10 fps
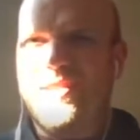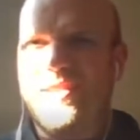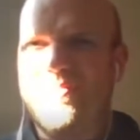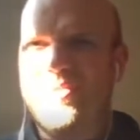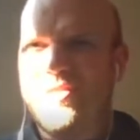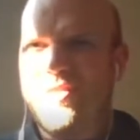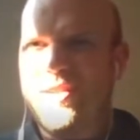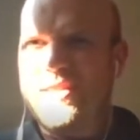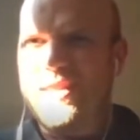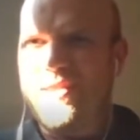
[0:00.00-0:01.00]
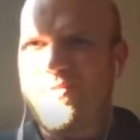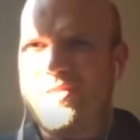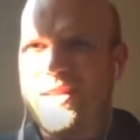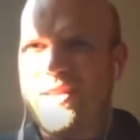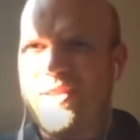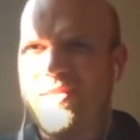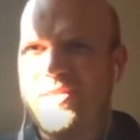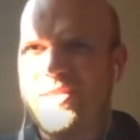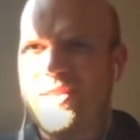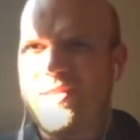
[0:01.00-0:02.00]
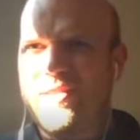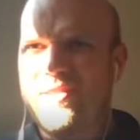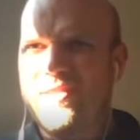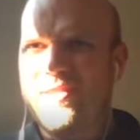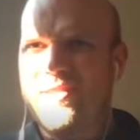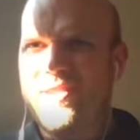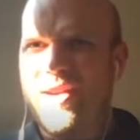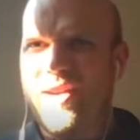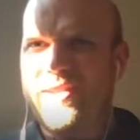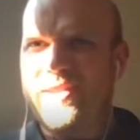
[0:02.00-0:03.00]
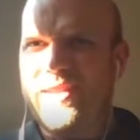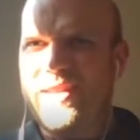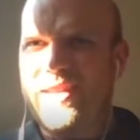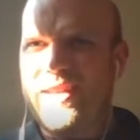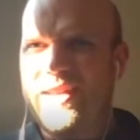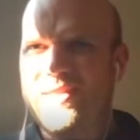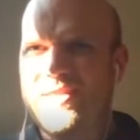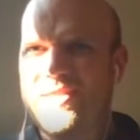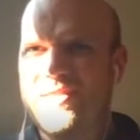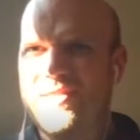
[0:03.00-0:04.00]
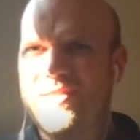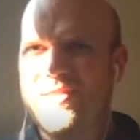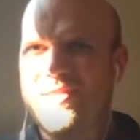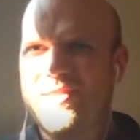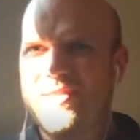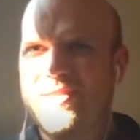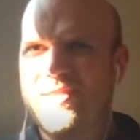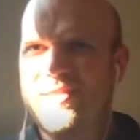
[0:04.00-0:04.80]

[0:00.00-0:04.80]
I'm just trying to see if there's any others that are not answered.